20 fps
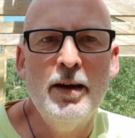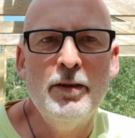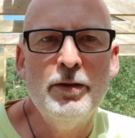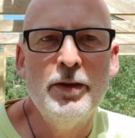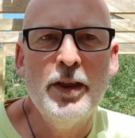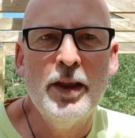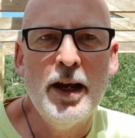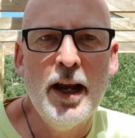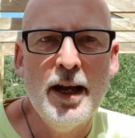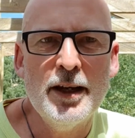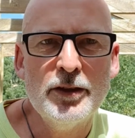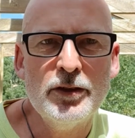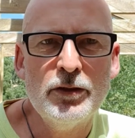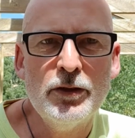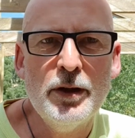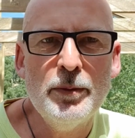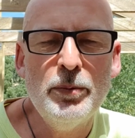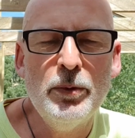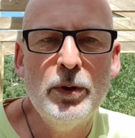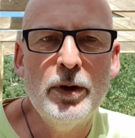for the last
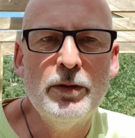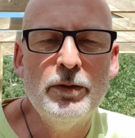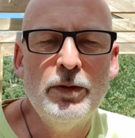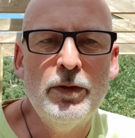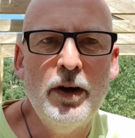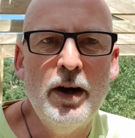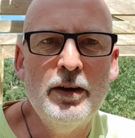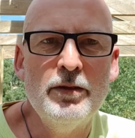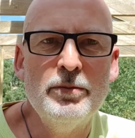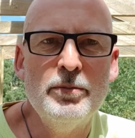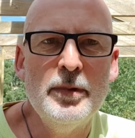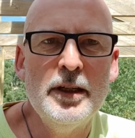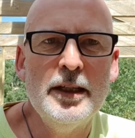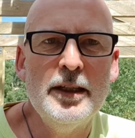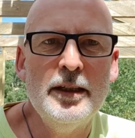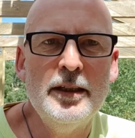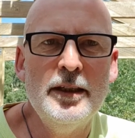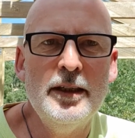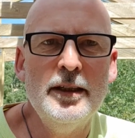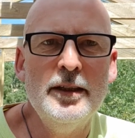3.5
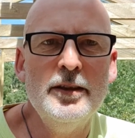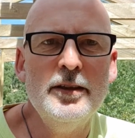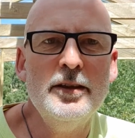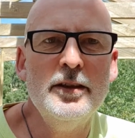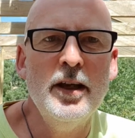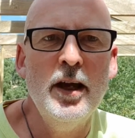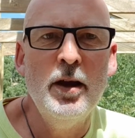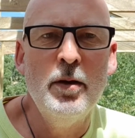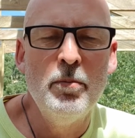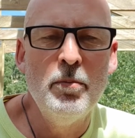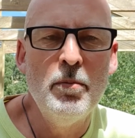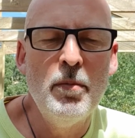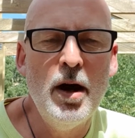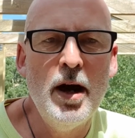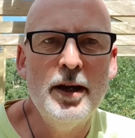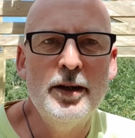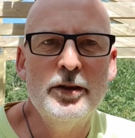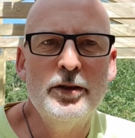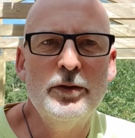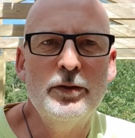million years
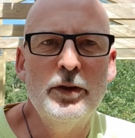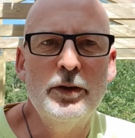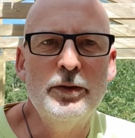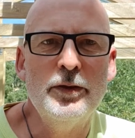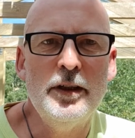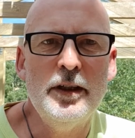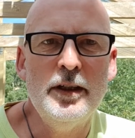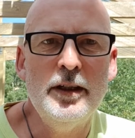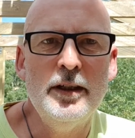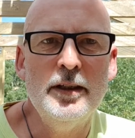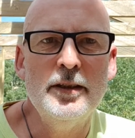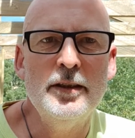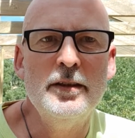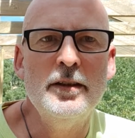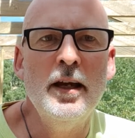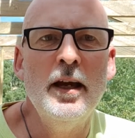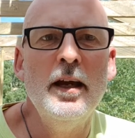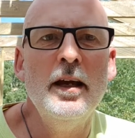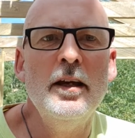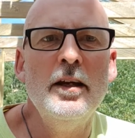minus 50 years.